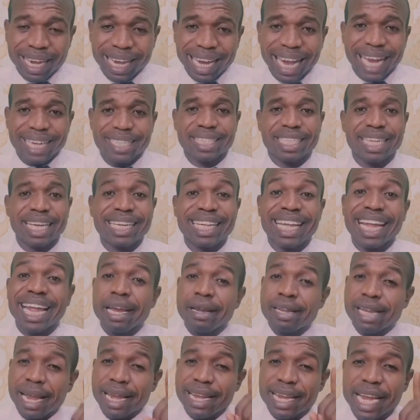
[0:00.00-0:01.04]
casted
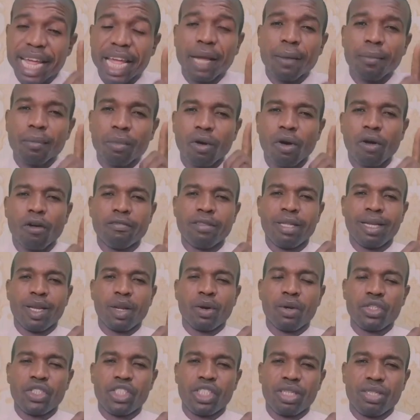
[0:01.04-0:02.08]
in the name of the
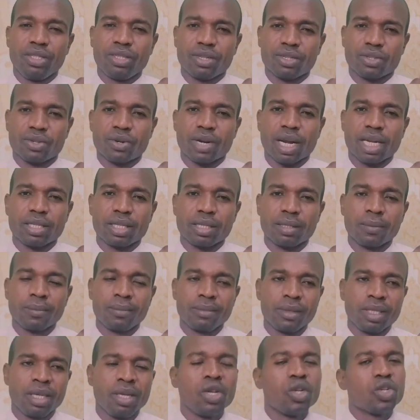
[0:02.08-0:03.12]
Lord Jesus Christ.
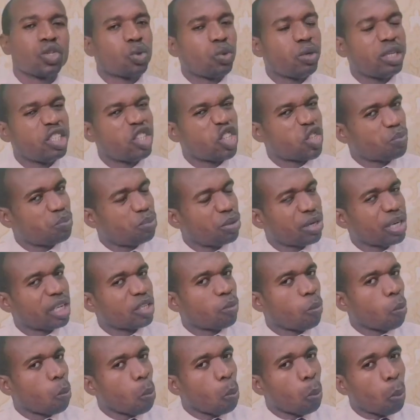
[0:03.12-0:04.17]
So the
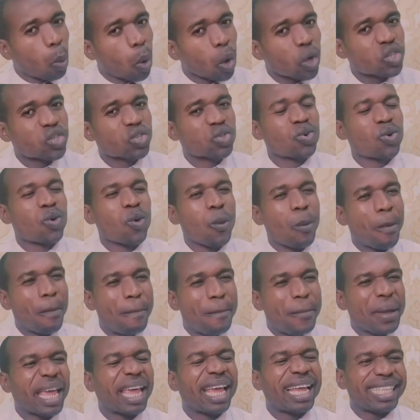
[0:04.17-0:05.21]
spirit must
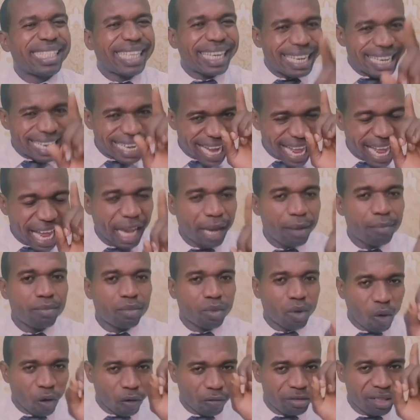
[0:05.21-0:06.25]
obey the
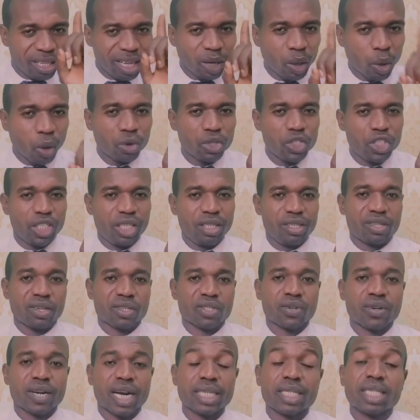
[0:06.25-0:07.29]
name of the Lord
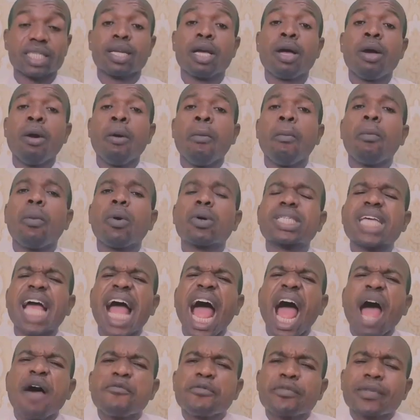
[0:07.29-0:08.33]
Jesus Christ. But
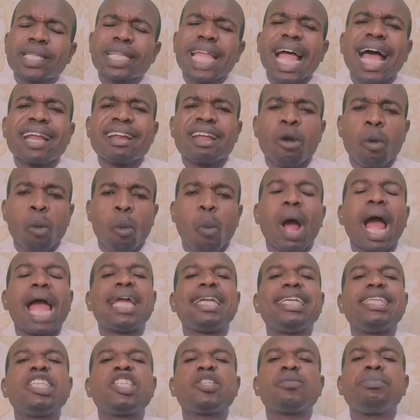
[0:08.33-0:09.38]
after a
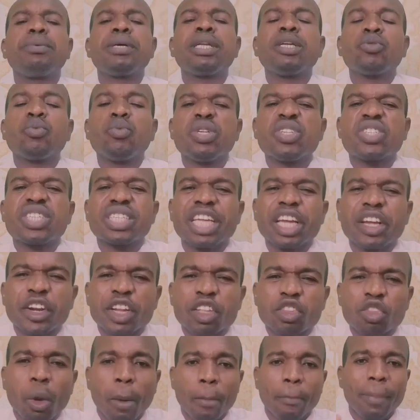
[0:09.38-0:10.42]
while, the spirit will still
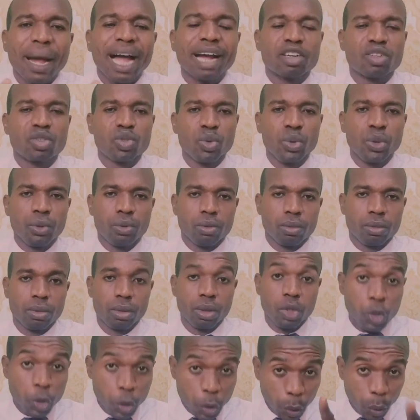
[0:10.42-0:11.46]
return back to
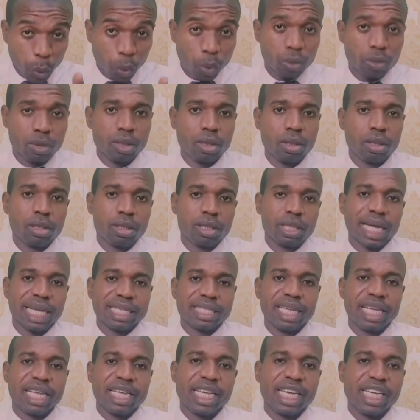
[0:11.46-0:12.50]
you
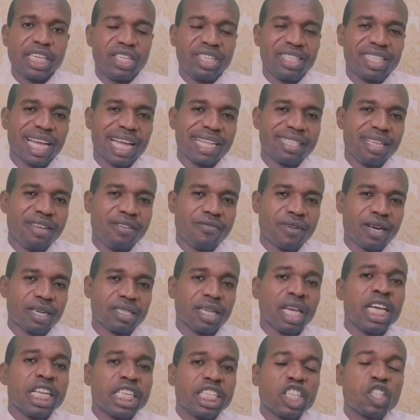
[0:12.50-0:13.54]
that engage in that
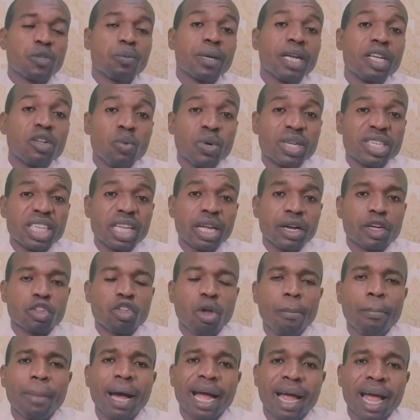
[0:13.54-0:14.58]
deliverance. The spirit will still
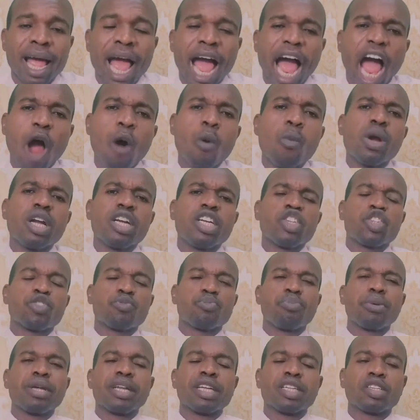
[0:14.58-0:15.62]
return back. And when the
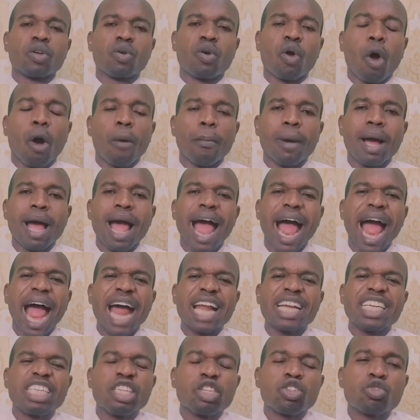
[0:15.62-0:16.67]
spirit come
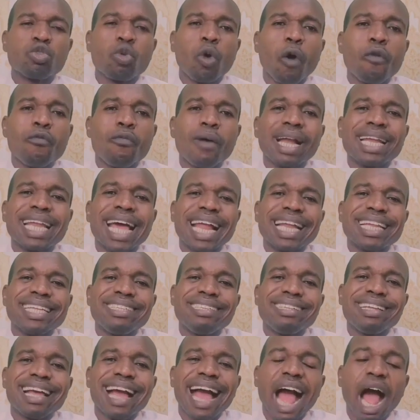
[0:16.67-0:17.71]
and discover that
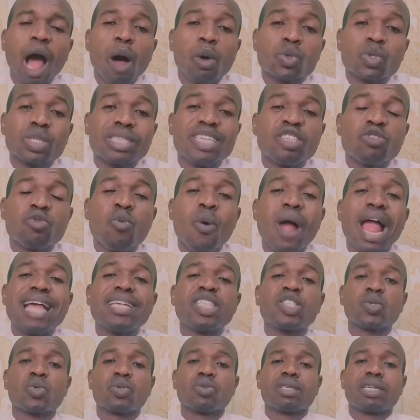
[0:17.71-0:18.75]
the house is well
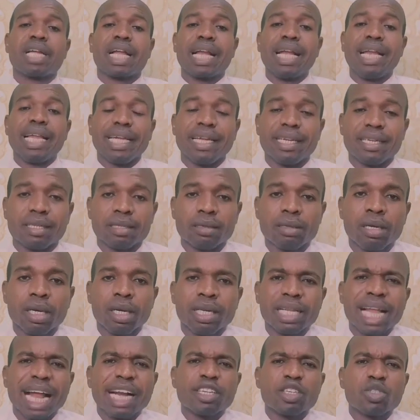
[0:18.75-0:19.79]
clean,
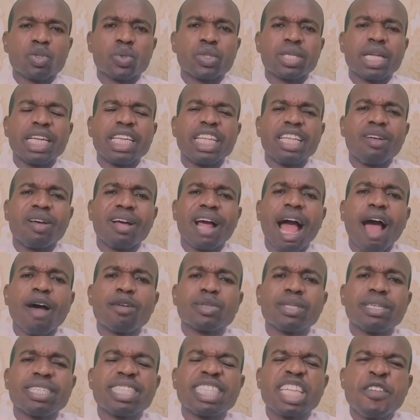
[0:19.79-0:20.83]
that is to say the
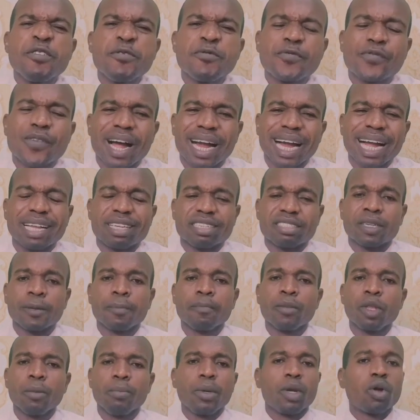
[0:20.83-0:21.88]
house is still vacant,
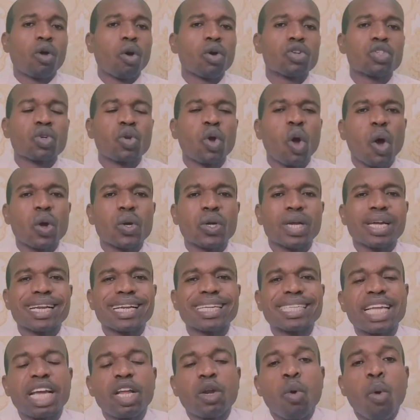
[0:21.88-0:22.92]
because God
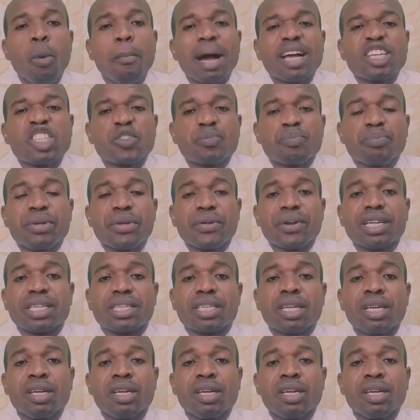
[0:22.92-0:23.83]
created human spirit.